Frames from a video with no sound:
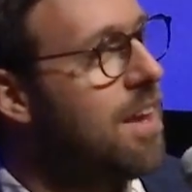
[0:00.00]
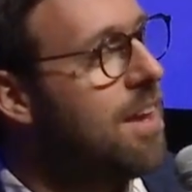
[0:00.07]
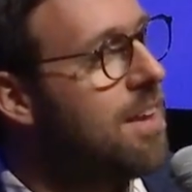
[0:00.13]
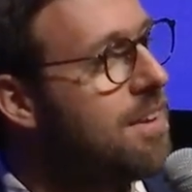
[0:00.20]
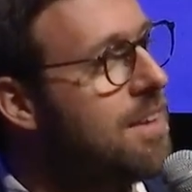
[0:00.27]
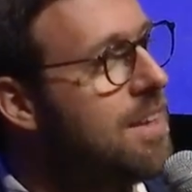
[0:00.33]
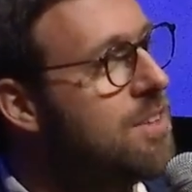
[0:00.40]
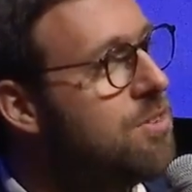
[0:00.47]

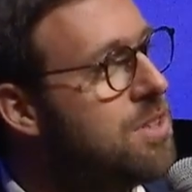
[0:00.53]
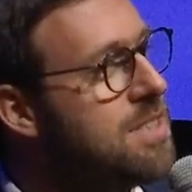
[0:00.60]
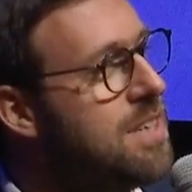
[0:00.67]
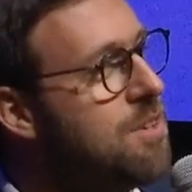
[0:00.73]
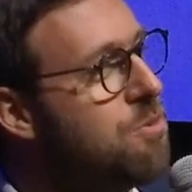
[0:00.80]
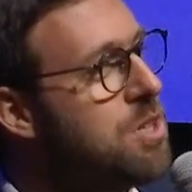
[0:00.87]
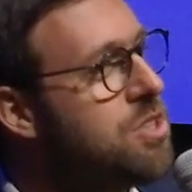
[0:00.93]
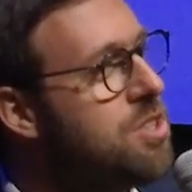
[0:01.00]

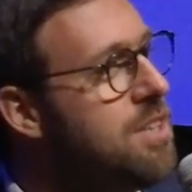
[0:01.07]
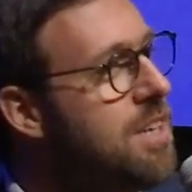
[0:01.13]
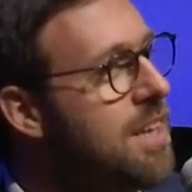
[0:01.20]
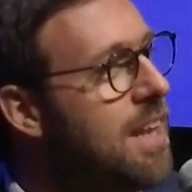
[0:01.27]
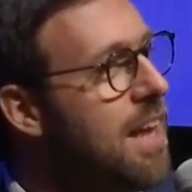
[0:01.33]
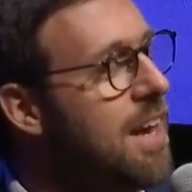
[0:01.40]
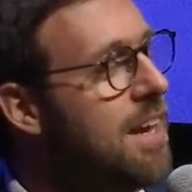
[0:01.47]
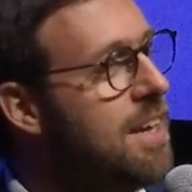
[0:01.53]
interesting question,
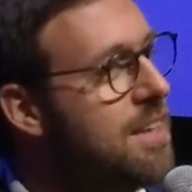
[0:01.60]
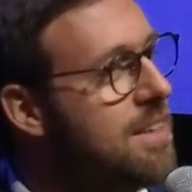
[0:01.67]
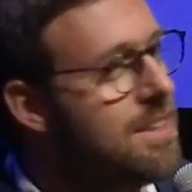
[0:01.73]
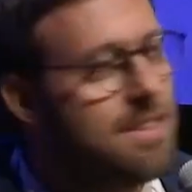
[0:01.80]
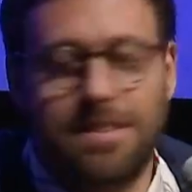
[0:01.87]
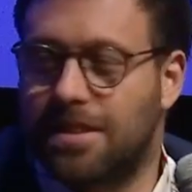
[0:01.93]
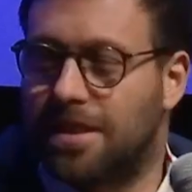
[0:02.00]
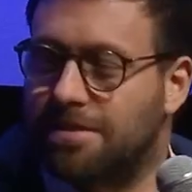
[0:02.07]
and
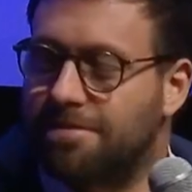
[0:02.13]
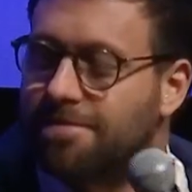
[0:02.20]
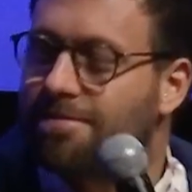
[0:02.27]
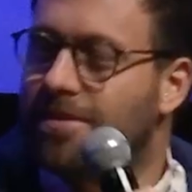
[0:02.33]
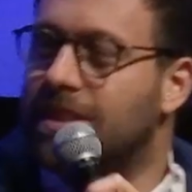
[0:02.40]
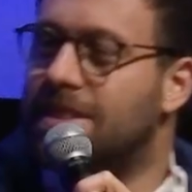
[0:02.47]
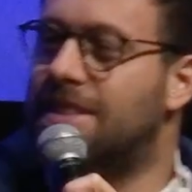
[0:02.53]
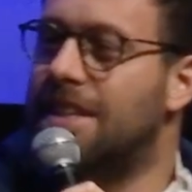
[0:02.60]
the
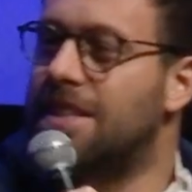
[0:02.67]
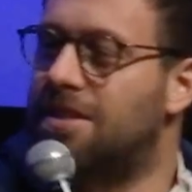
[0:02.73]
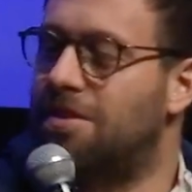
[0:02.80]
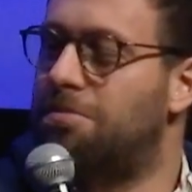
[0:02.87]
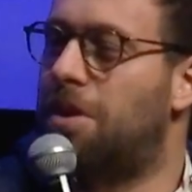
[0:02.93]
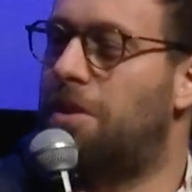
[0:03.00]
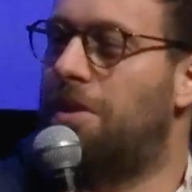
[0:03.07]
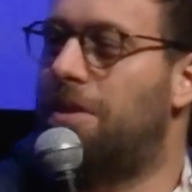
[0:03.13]
sense
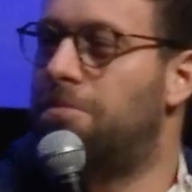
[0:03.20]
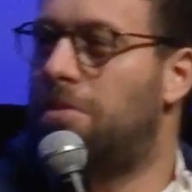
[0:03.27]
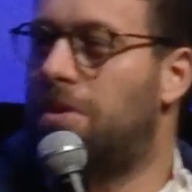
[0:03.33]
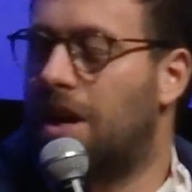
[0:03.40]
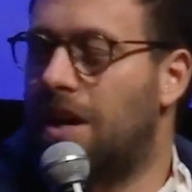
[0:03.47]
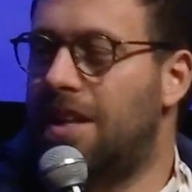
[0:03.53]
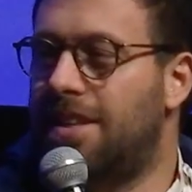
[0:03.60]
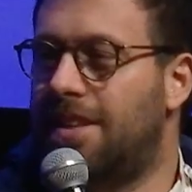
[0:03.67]
of
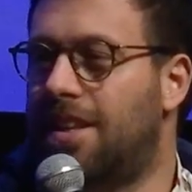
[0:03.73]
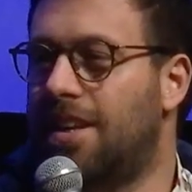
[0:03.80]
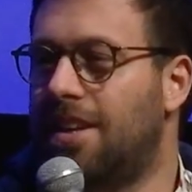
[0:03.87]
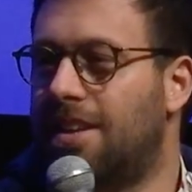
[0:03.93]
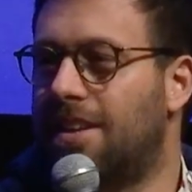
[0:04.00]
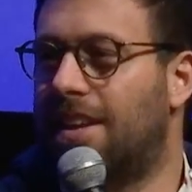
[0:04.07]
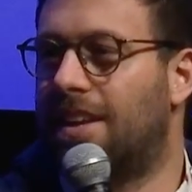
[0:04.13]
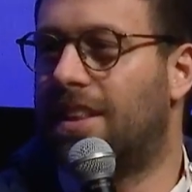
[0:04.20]

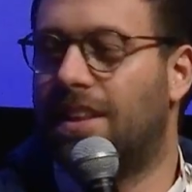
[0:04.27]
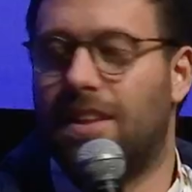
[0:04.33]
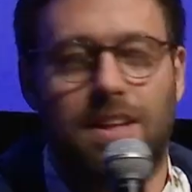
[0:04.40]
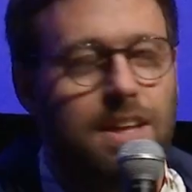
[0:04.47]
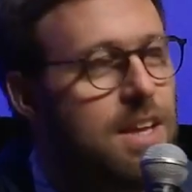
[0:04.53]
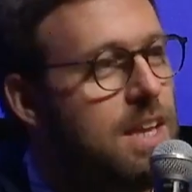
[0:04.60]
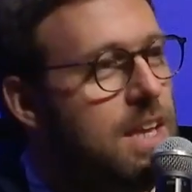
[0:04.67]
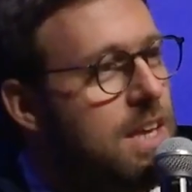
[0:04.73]
morality and
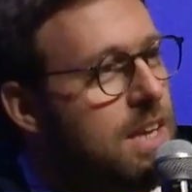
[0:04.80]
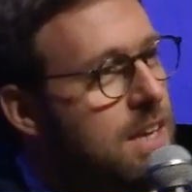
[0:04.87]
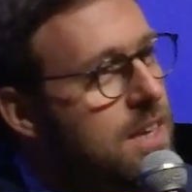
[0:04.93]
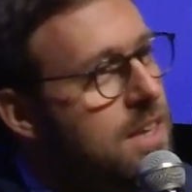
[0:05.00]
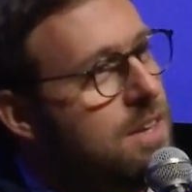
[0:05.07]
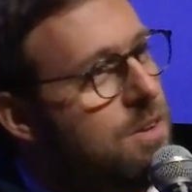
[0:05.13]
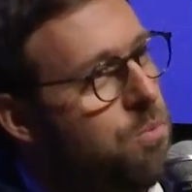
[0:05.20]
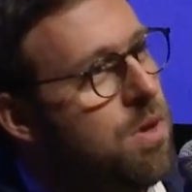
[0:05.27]

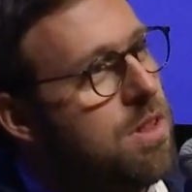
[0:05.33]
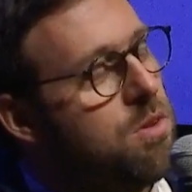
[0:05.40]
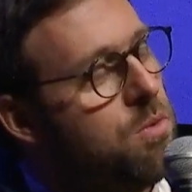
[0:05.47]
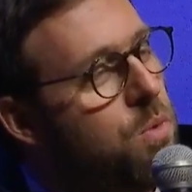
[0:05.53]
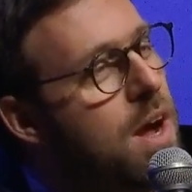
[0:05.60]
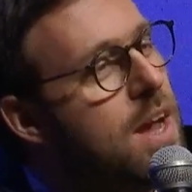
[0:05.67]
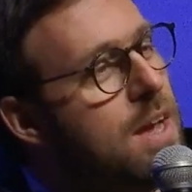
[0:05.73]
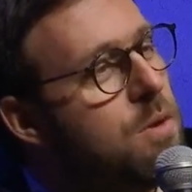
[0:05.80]
what
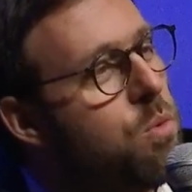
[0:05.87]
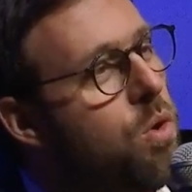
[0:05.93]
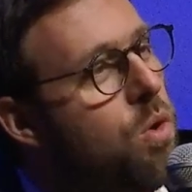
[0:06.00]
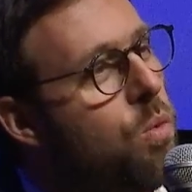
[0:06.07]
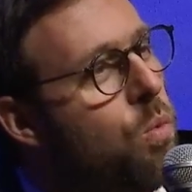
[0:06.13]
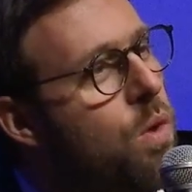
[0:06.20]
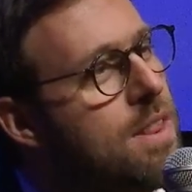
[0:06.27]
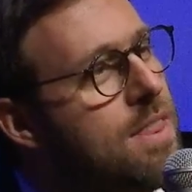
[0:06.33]

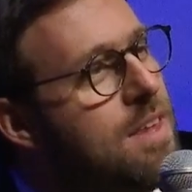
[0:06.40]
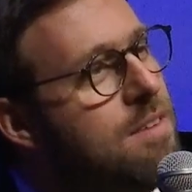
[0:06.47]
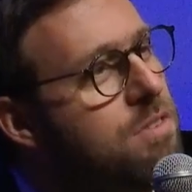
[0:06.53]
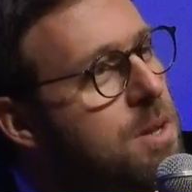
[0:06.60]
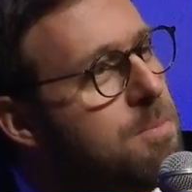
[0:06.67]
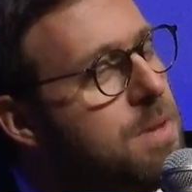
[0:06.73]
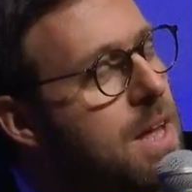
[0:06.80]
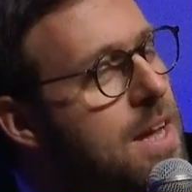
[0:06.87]

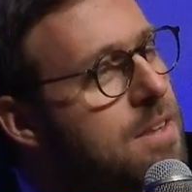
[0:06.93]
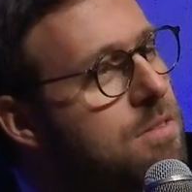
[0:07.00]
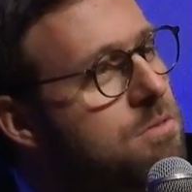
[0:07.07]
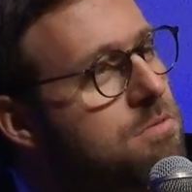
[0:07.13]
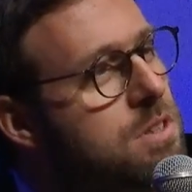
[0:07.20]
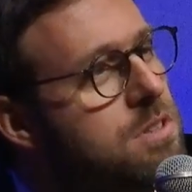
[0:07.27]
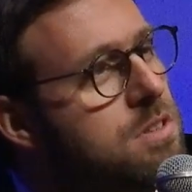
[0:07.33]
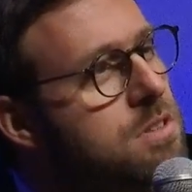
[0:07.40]
developed that?
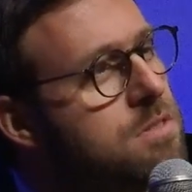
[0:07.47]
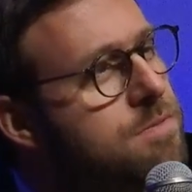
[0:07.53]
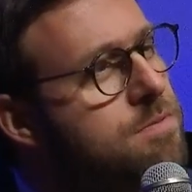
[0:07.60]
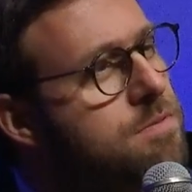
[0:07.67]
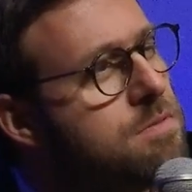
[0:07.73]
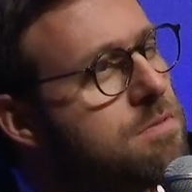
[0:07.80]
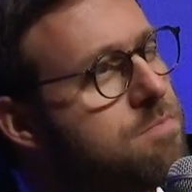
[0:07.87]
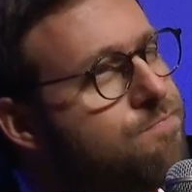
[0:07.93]
What?
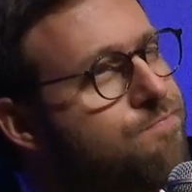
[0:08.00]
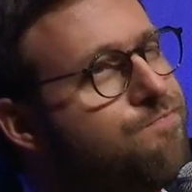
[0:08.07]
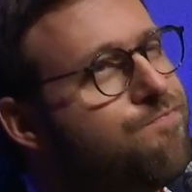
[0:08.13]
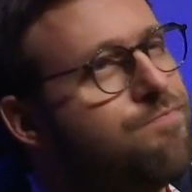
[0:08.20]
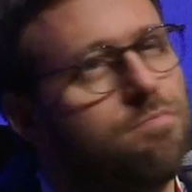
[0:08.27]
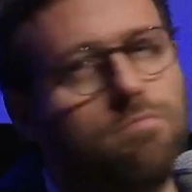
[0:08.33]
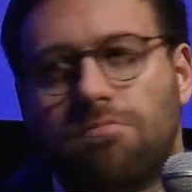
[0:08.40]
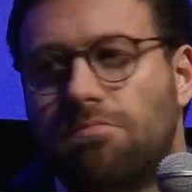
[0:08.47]
Mm,
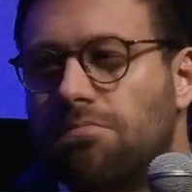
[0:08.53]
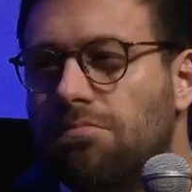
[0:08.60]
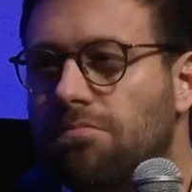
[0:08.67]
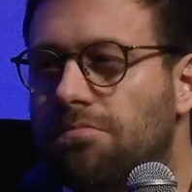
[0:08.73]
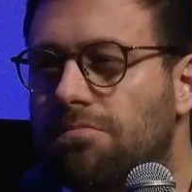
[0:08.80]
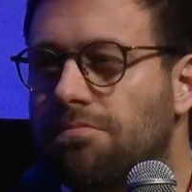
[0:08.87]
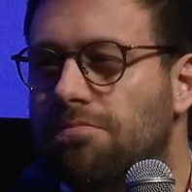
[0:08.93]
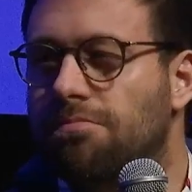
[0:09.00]

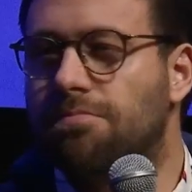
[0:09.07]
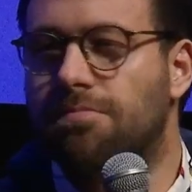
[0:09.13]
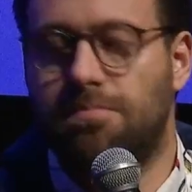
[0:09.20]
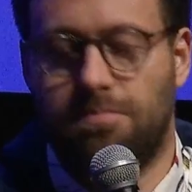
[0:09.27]
mm.